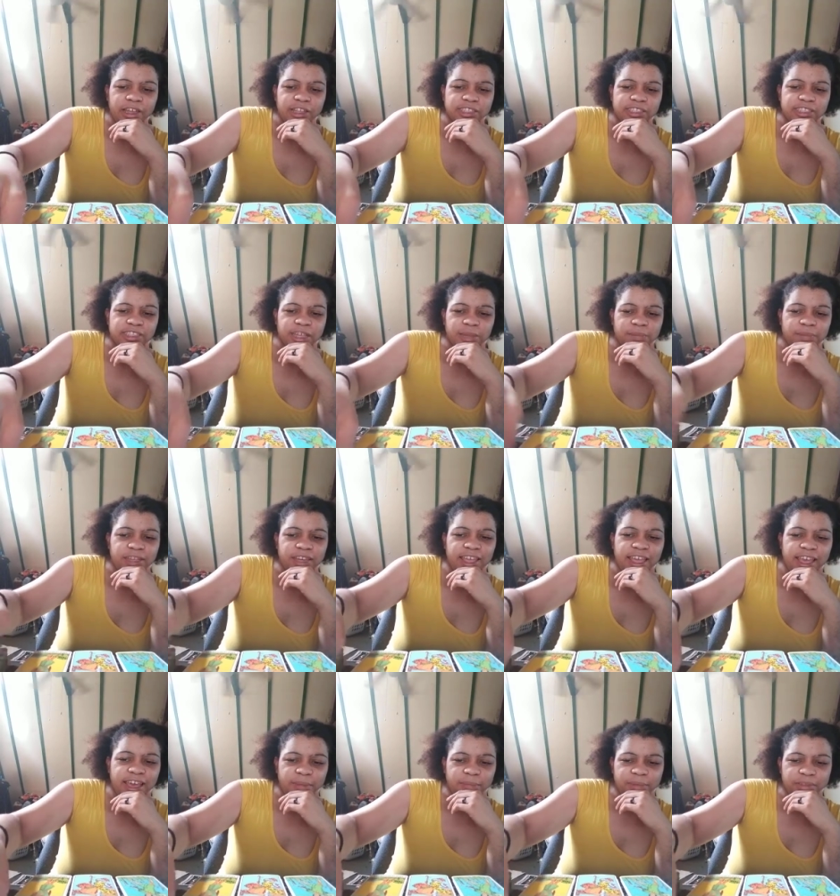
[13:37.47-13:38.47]
something
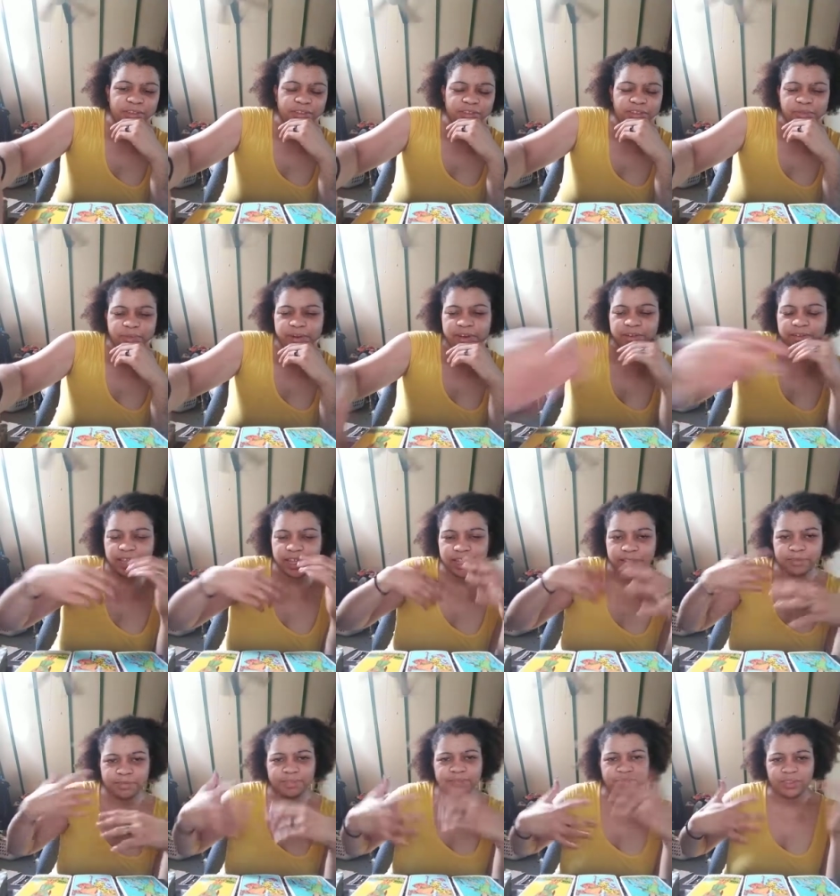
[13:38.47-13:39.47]
happened where
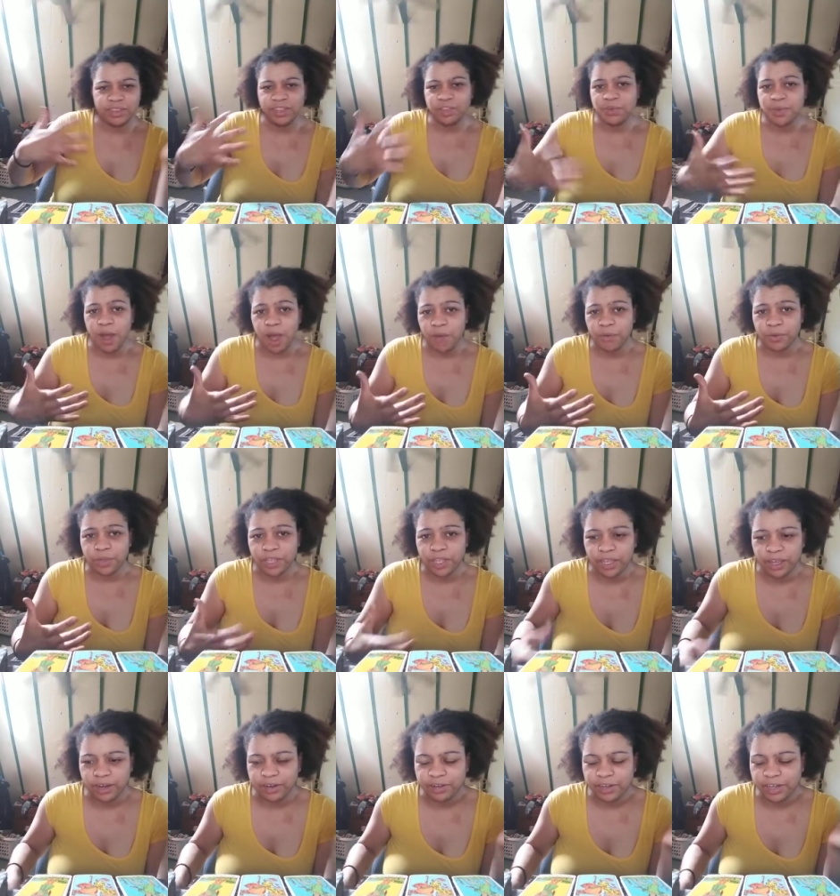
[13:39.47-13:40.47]
like you got
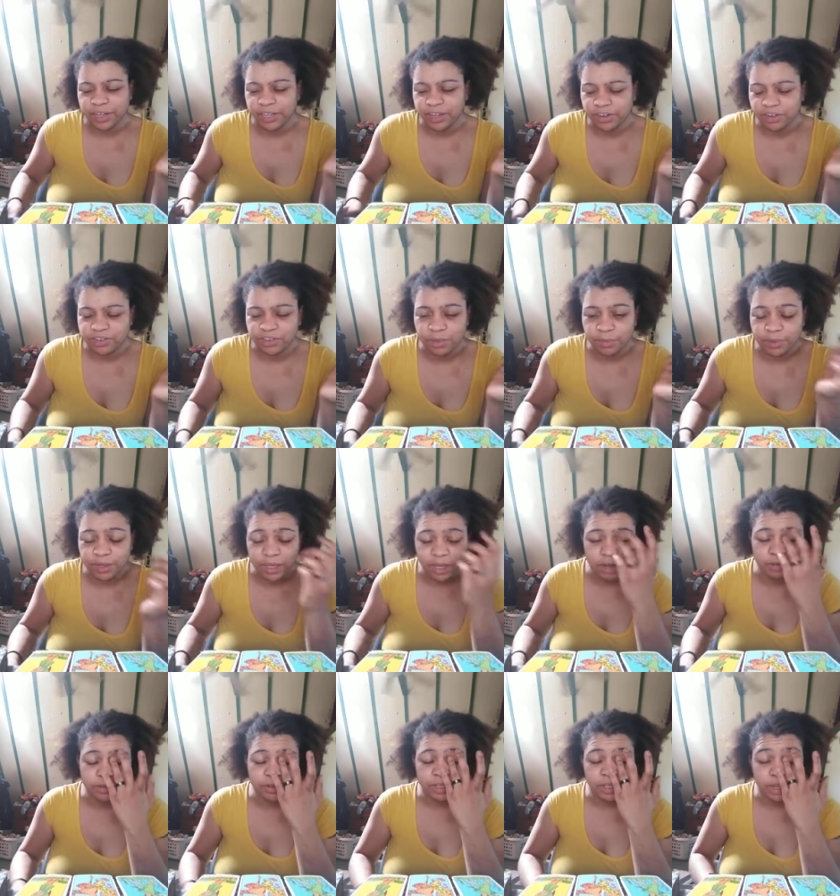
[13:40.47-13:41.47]
really arrogant or somebody
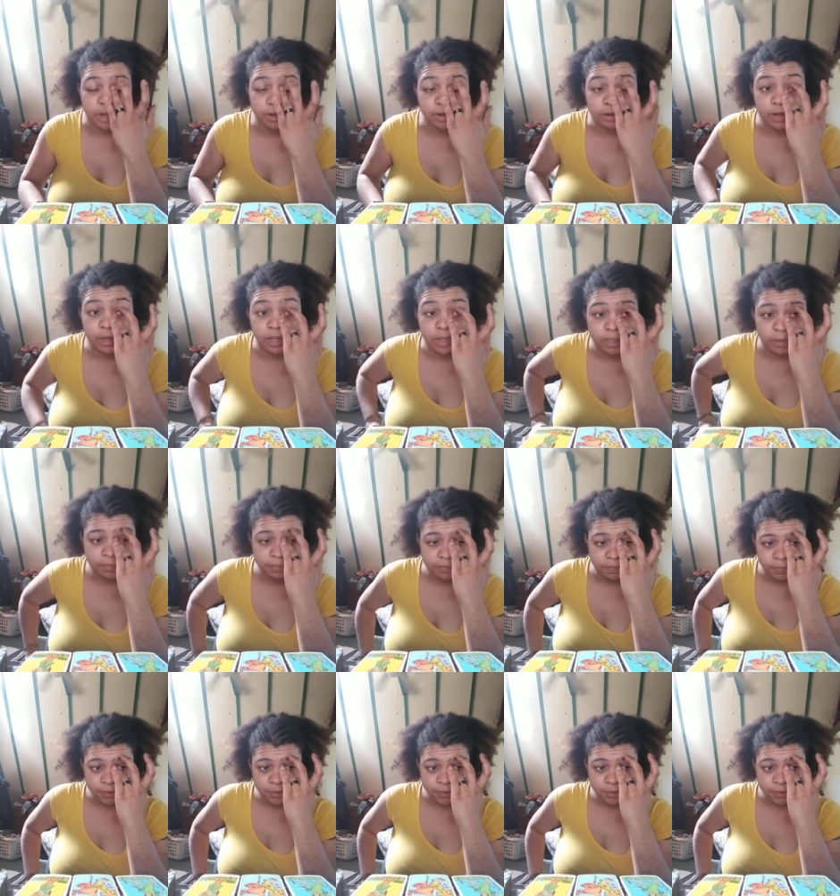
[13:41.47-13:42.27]
got really arrogant